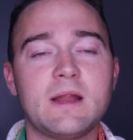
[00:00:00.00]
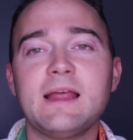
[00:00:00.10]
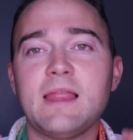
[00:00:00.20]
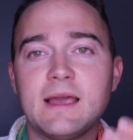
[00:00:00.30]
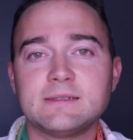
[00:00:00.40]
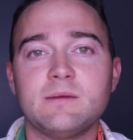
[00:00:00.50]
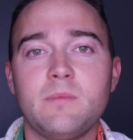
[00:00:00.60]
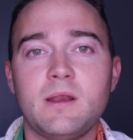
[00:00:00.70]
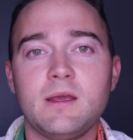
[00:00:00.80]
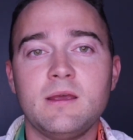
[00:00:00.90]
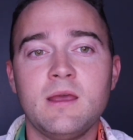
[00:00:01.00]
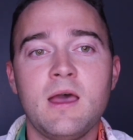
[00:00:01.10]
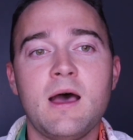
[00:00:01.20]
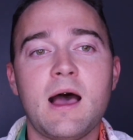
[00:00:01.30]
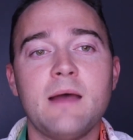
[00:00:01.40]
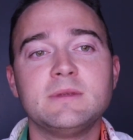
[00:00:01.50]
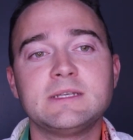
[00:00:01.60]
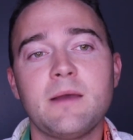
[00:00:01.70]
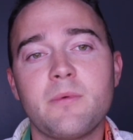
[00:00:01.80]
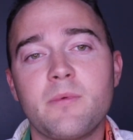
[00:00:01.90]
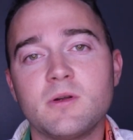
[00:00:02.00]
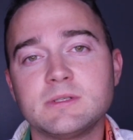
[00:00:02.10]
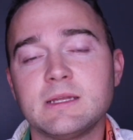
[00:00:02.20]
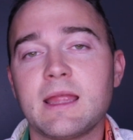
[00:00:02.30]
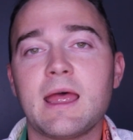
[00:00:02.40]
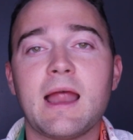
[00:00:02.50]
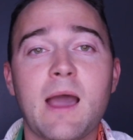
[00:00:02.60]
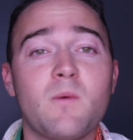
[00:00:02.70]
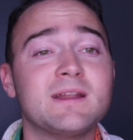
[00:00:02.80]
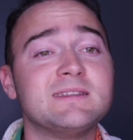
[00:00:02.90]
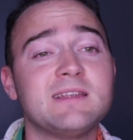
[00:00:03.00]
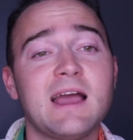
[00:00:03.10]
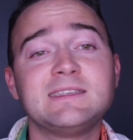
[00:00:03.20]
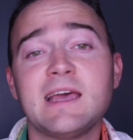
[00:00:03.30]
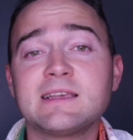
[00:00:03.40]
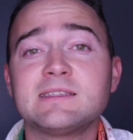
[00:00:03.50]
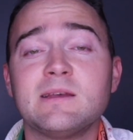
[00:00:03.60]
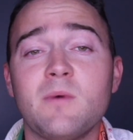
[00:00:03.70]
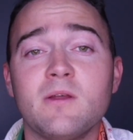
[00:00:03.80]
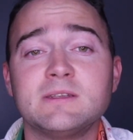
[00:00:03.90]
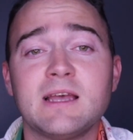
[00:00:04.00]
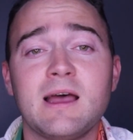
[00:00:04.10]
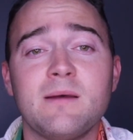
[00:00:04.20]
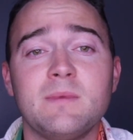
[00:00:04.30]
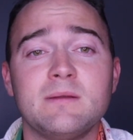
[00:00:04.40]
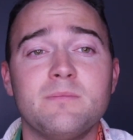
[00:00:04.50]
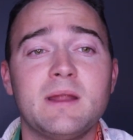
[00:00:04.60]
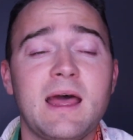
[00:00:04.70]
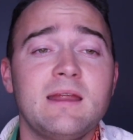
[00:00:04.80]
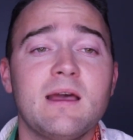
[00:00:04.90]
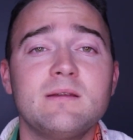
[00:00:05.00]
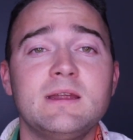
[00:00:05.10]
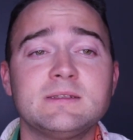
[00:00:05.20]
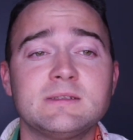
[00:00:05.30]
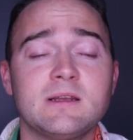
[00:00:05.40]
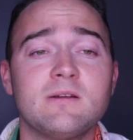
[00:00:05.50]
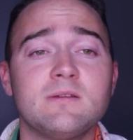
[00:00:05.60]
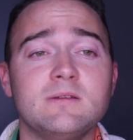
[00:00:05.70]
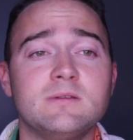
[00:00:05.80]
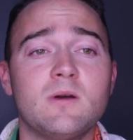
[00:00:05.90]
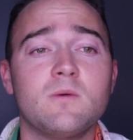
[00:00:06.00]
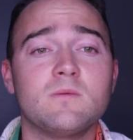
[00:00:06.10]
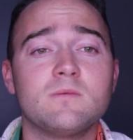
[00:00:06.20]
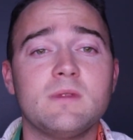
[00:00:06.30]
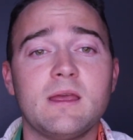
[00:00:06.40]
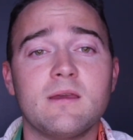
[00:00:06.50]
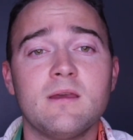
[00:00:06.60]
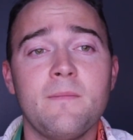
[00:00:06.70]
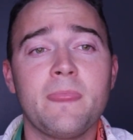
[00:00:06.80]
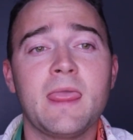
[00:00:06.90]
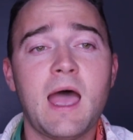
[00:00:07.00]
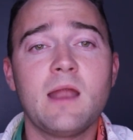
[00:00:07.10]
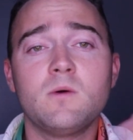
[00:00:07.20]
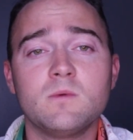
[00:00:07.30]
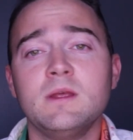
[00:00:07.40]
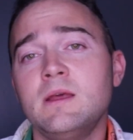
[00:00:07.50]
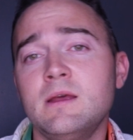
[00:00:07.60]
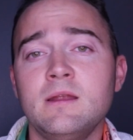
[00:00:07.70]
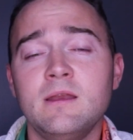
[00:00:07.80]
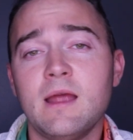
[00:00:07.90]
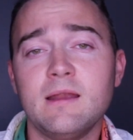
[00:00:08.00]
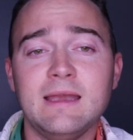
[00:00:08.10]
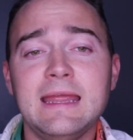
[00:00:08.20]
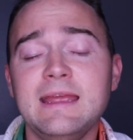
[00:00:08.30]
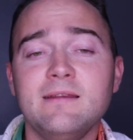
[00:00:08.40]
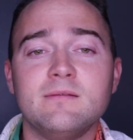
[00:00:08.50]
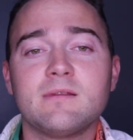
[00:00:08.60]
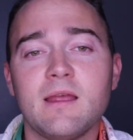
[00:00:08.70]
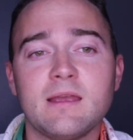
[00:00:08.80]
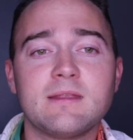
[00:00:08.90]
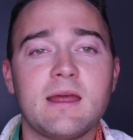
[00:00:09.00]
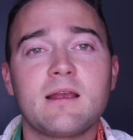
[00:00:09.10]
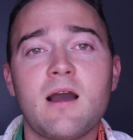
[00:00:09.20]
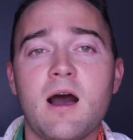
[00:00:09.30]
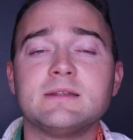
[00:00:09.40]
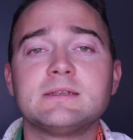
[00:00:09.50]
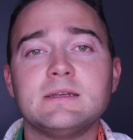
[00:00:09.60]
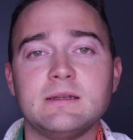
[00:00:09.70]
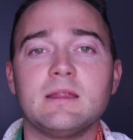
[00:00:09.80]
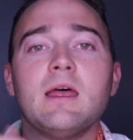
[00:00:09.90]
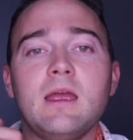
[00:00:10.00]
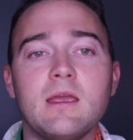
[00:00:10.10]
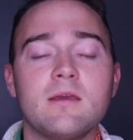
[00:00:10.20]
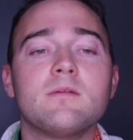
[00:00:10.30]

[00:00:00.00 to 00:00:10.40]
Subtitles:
like somebody, I'm the type of person that I text them all the time, but I necessarily don't, like, I don't need like that constant, like,